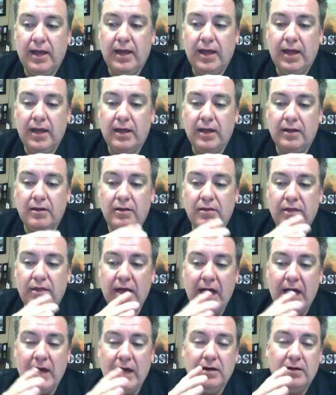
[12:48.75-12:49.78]

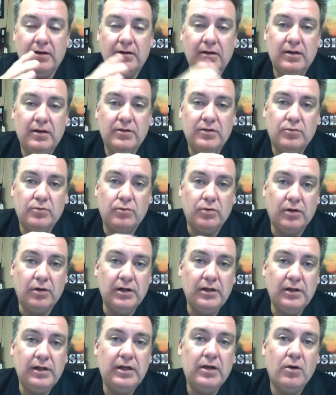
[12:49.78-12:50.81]
And that is
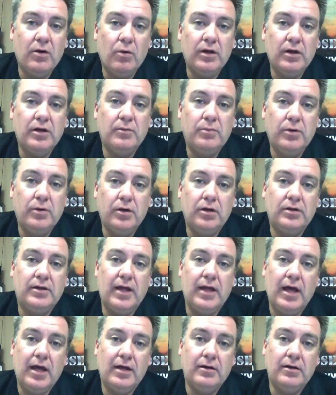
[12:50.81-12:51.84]
really going to
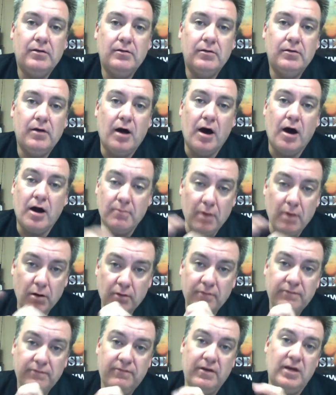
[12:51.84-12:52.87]
put that
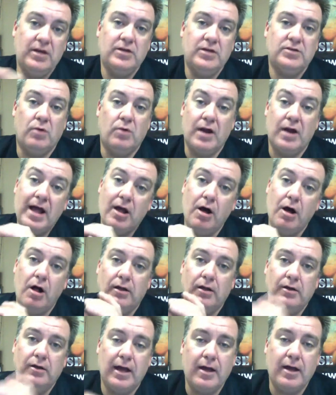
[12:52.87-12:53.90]
automotive finish, what I
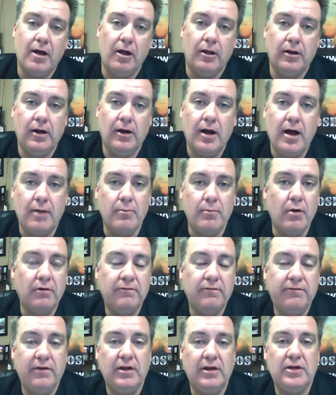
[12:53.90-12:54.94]
call it, I call it an
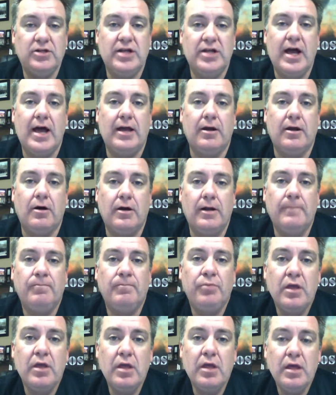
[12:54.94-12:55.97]
automotive finish shine on
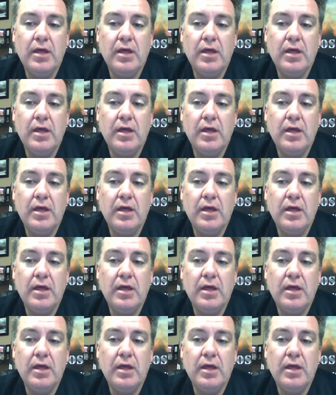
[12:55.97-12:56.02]
it.